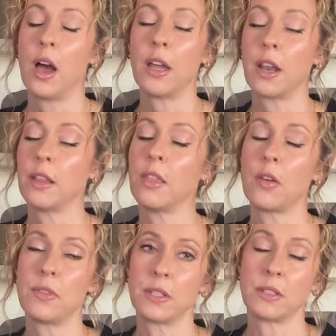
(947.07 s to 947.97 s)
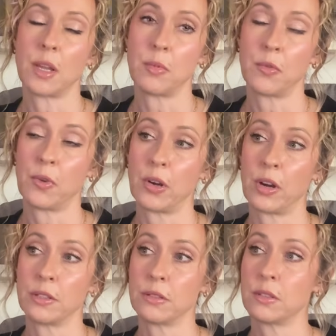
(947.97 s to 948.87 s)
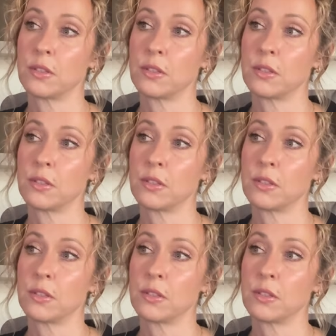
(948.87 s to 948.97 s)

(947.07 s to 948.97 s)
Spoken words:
and I love this type of fragrance.